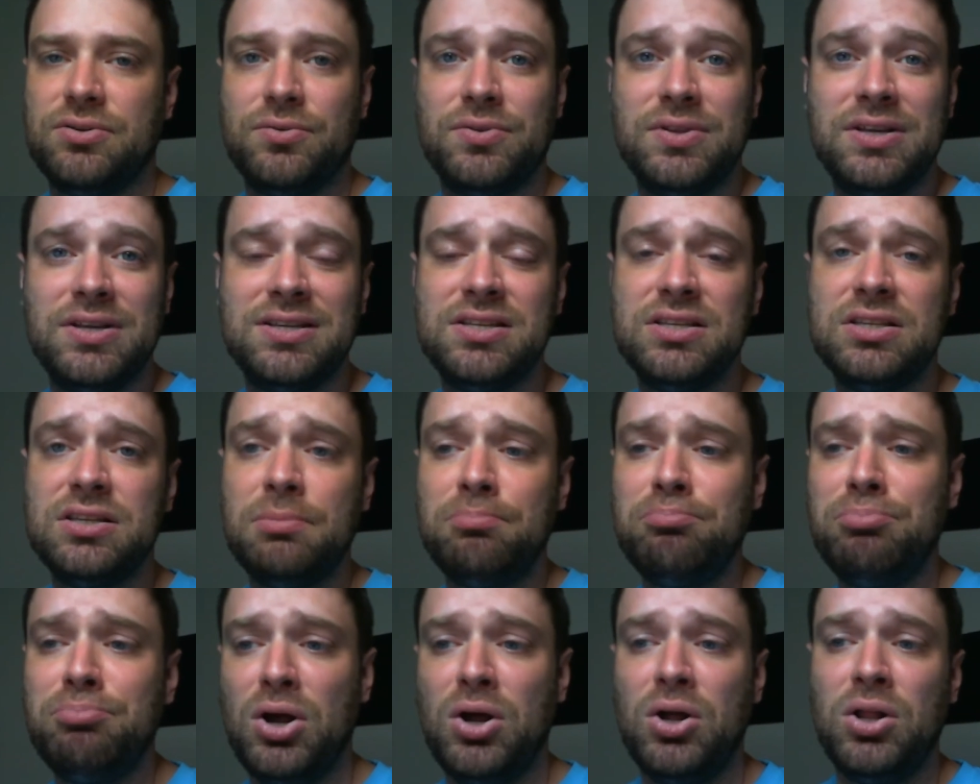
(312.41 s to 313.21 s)
This is a
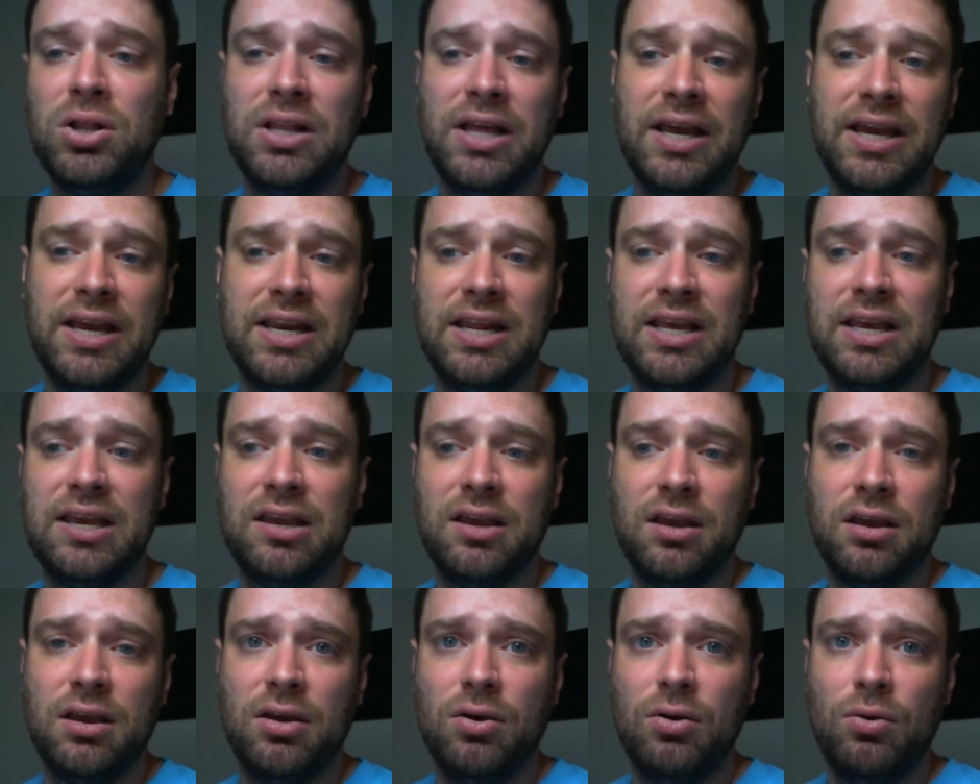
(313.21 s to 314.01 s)
ball lightning
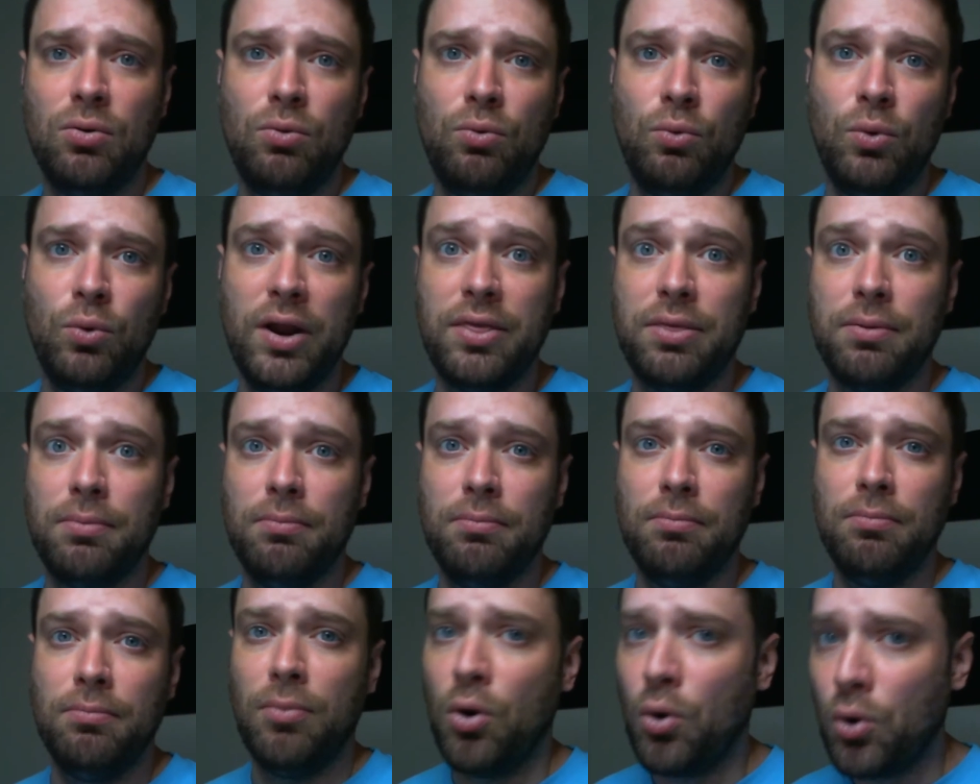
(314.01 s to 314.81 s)
with
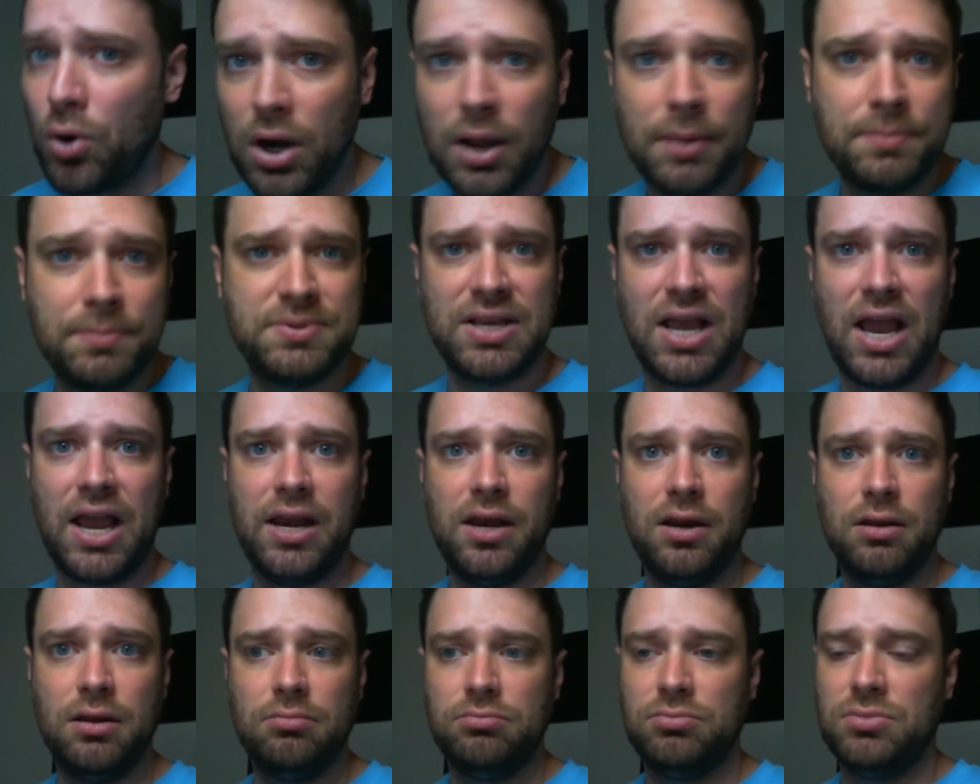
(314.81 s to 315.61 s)
more upside.
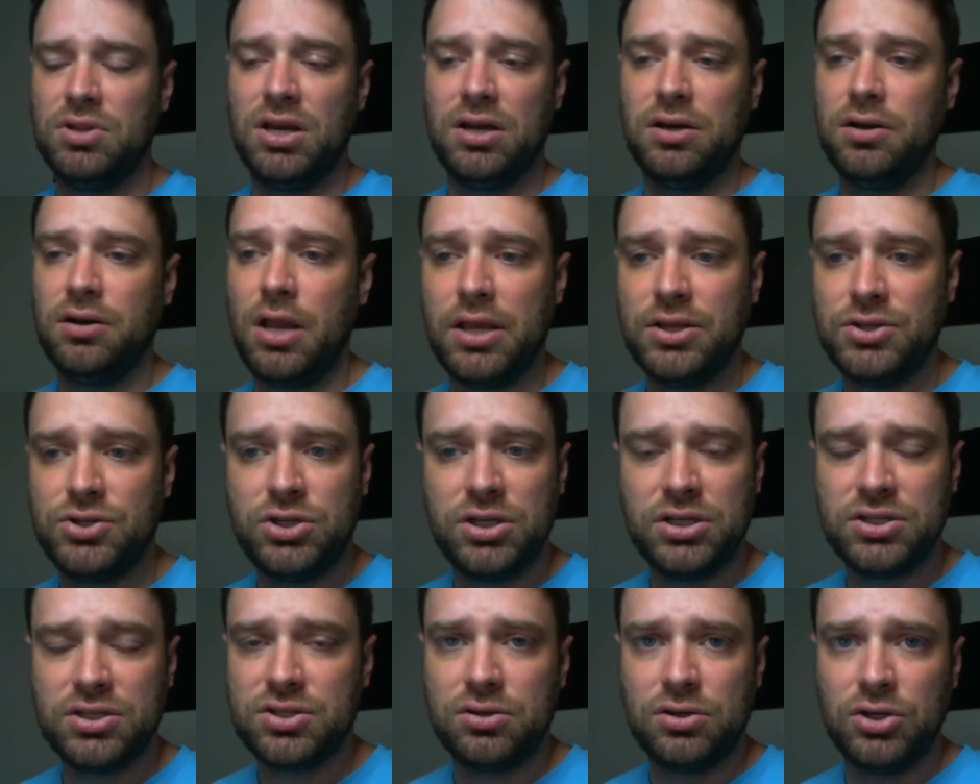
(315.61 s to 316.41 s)
It's
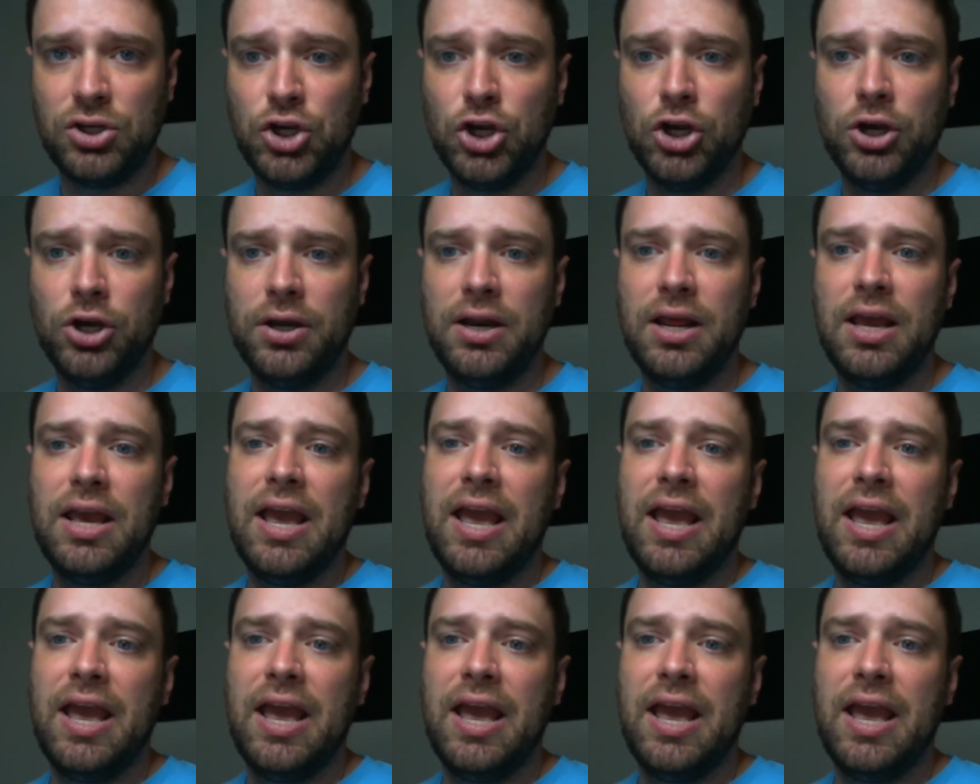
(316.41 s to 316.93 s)
just good.